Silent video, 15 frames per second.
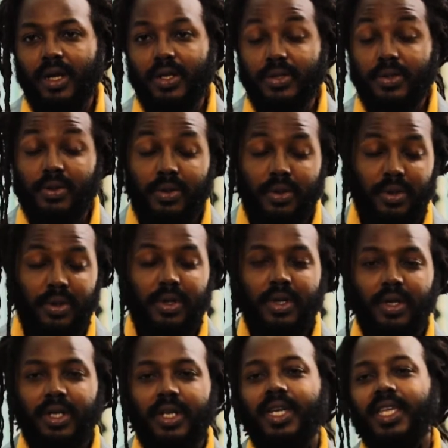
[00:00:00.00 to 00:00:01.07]
also
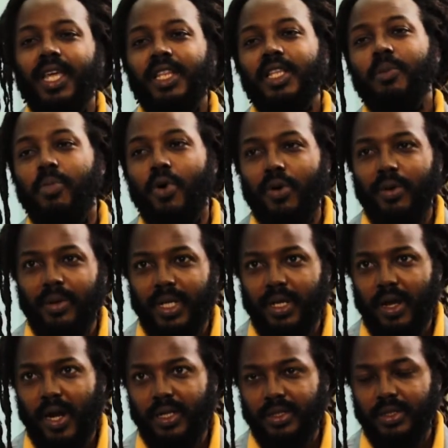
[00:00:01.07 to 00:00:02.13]
the catapult
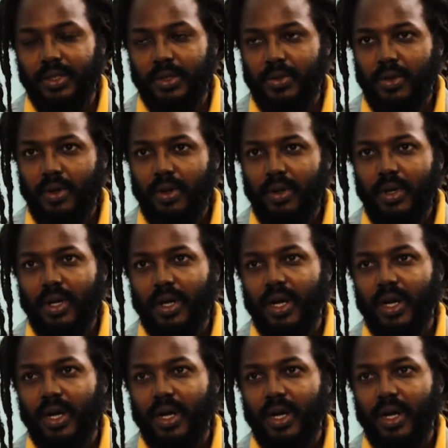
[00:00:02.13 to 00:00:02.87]
grant, you know,